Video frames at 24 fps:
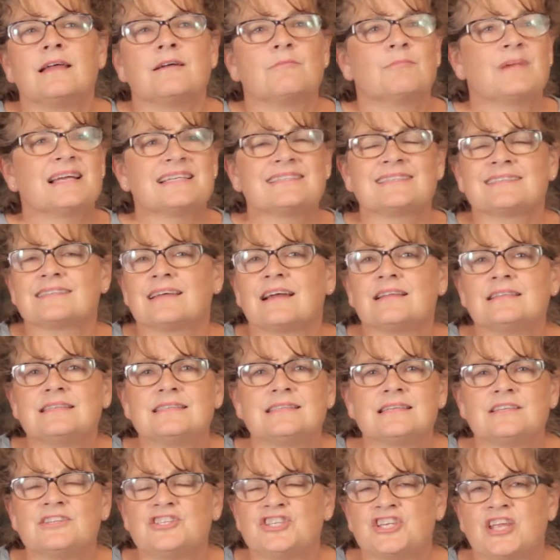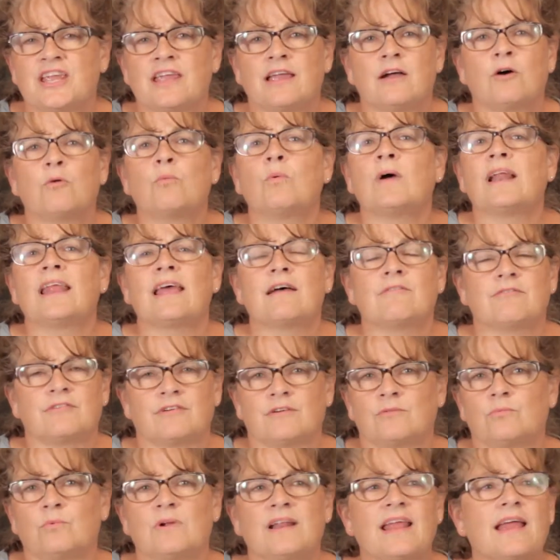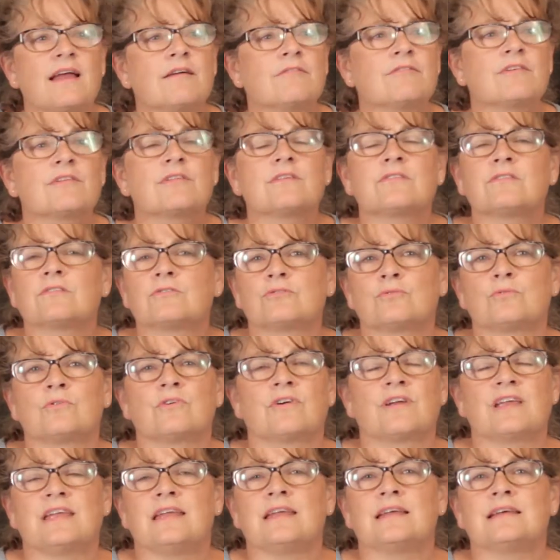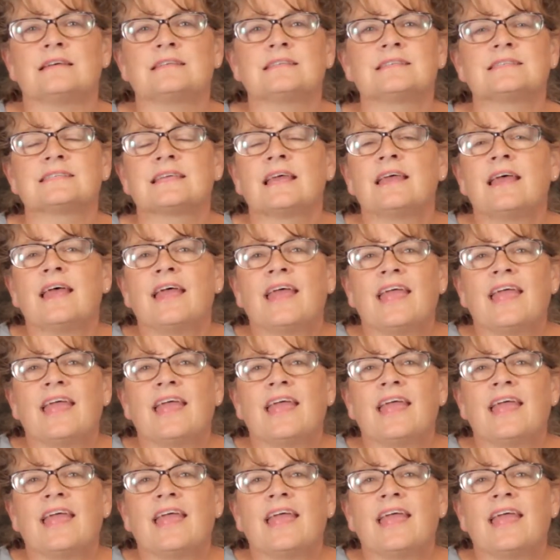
my son's in jail, whatever, whatever the story is.